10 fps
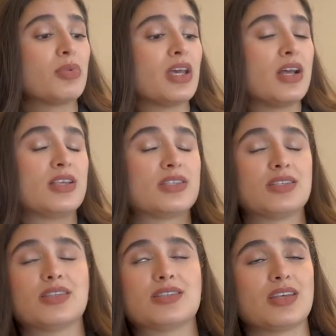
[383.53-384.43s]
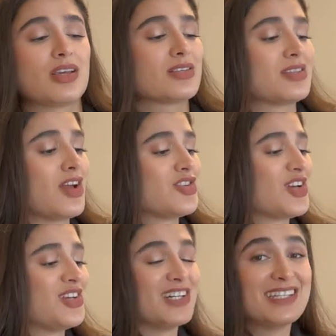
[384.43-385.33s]
because this is like such a
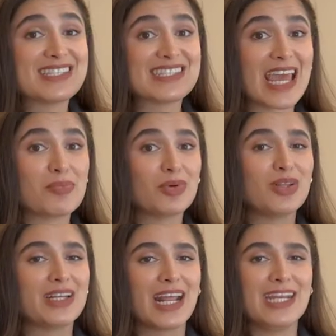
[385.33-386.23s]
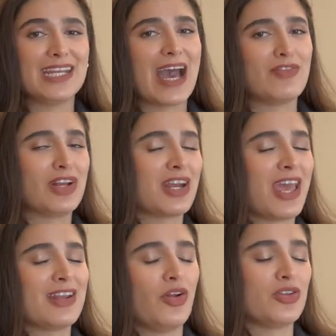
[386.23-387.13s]
good staple and I need to have it on
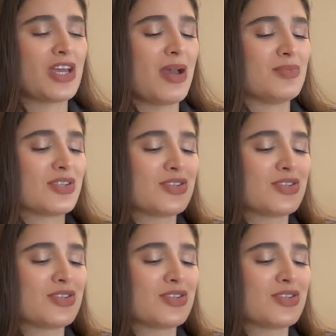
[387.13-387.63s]
hand at all times.